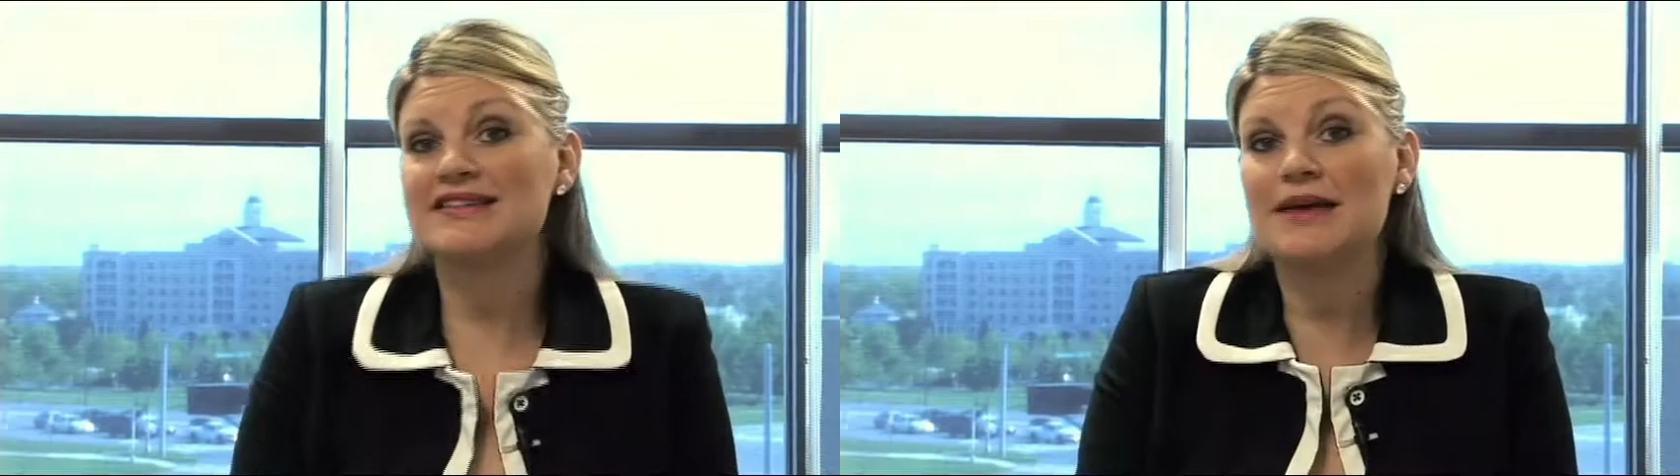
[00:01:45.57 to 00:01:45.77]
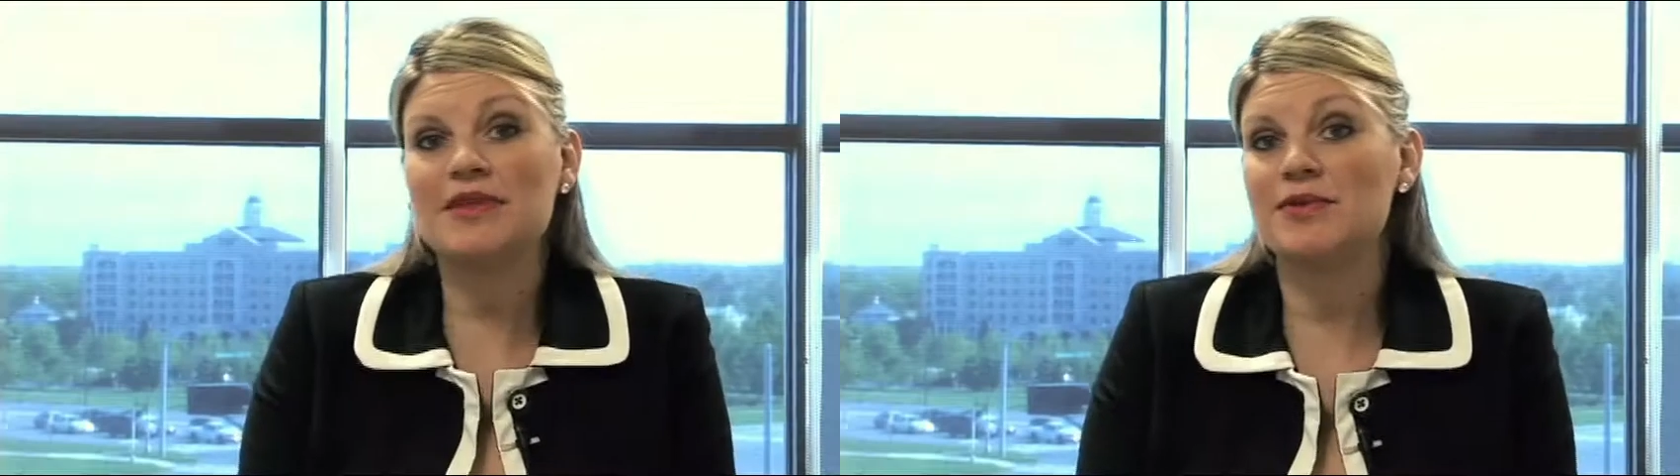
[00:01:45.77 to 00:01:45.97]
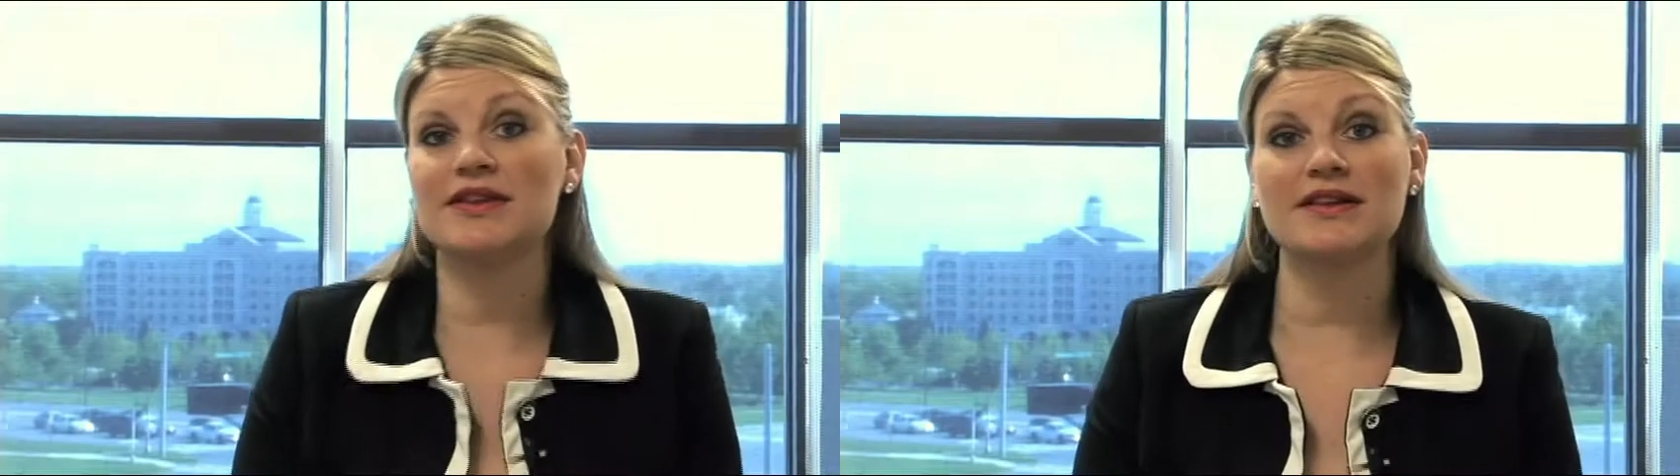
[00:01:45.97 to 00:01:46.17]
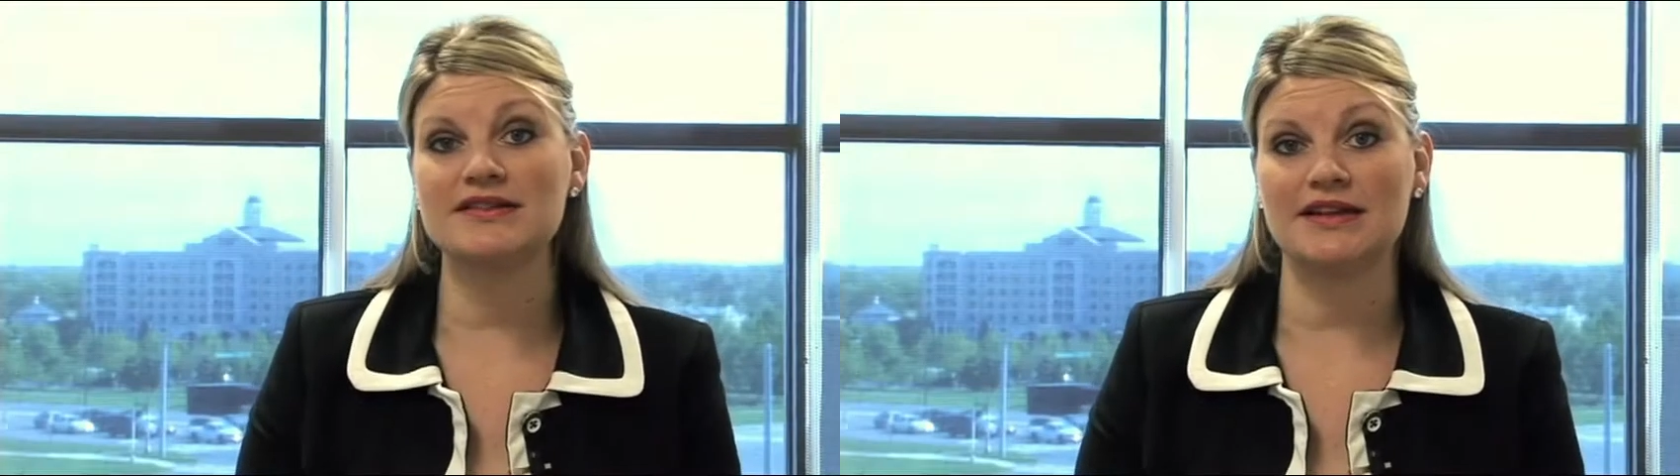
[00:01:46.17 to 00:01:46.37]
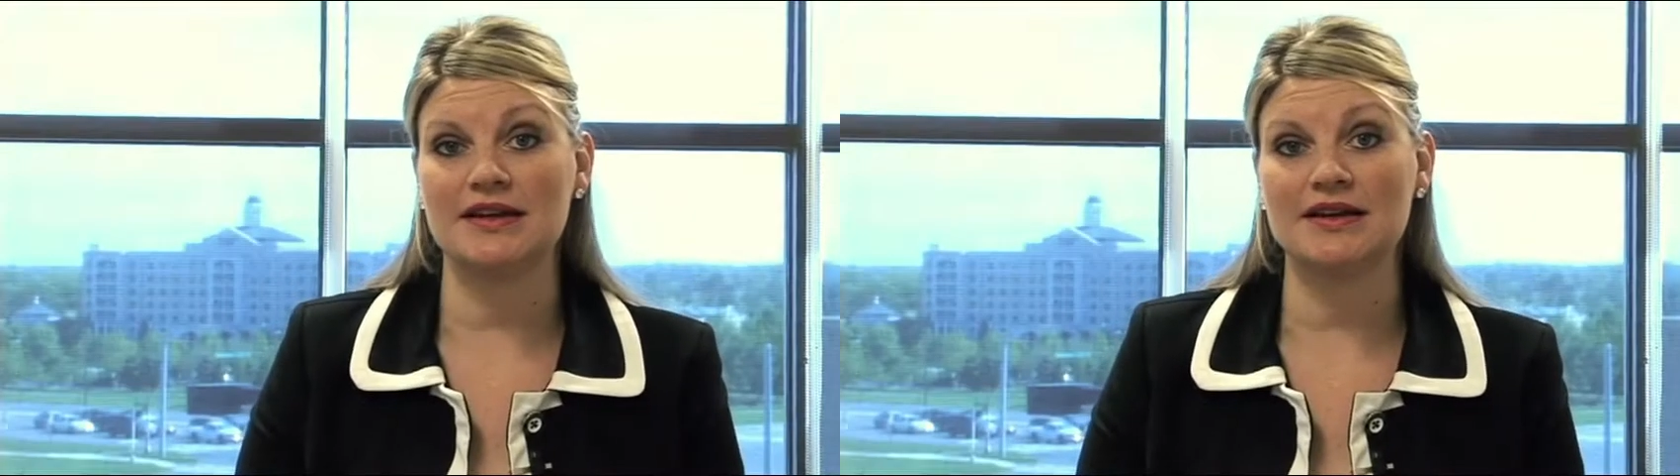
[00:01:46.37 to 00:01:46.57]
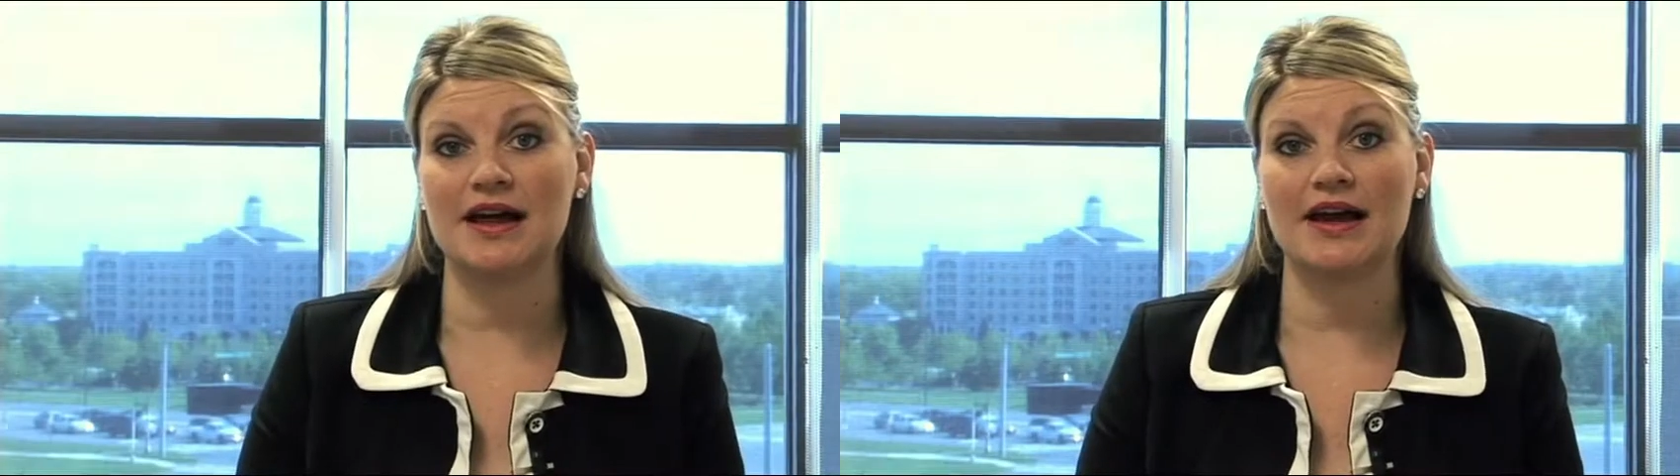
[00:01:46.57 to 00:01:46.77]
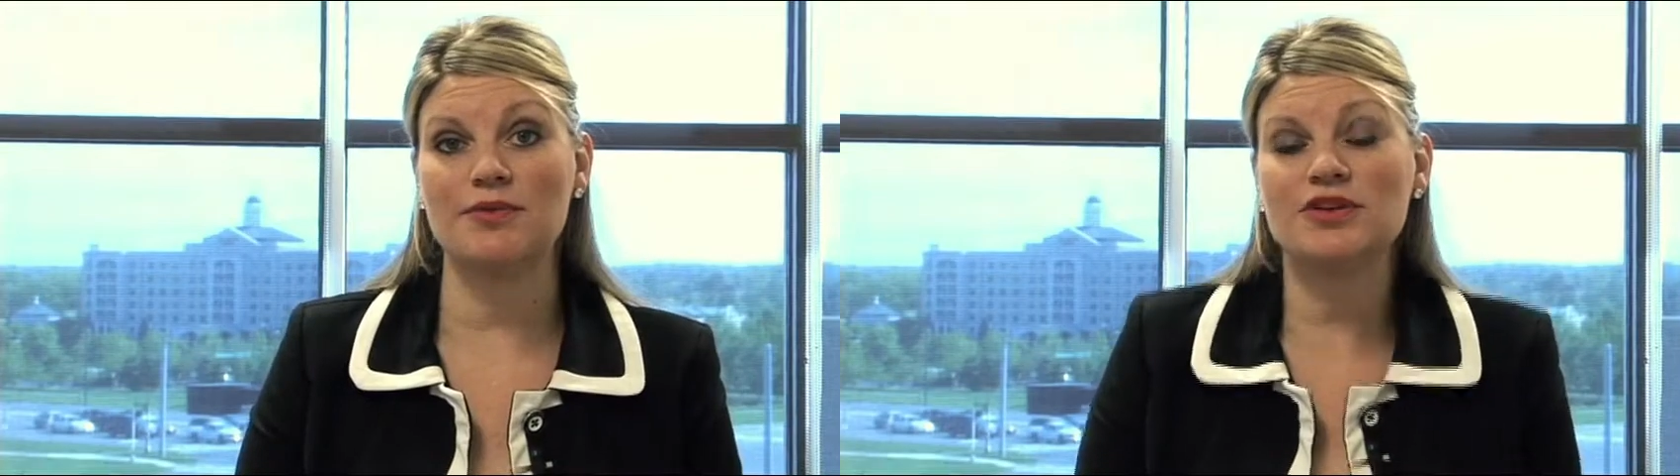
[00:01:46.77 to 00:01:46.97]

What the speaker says: the same thing with a listing client,